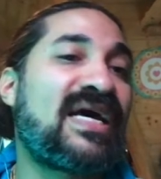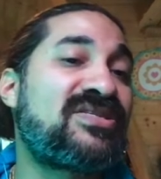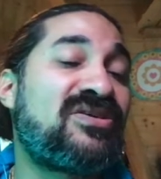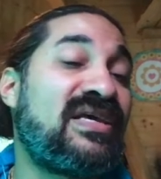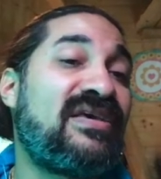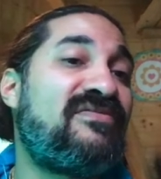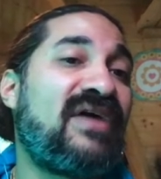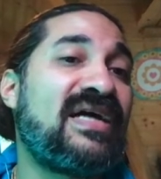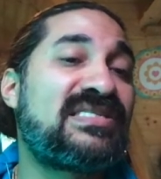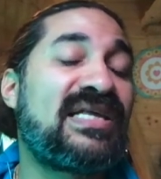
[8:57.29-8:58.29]
actually he
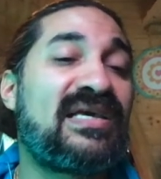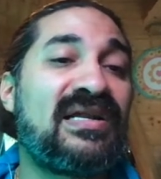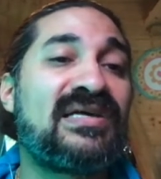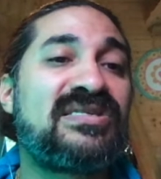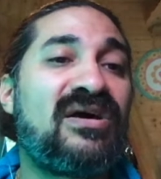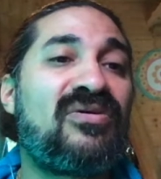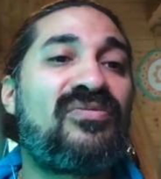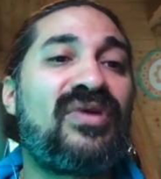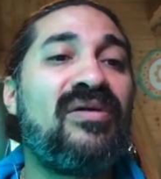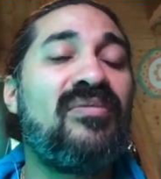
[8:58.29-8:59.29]
fights like in a subtle
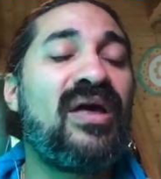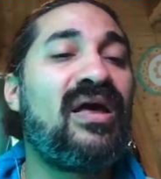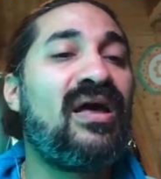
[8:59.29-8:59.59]
realm.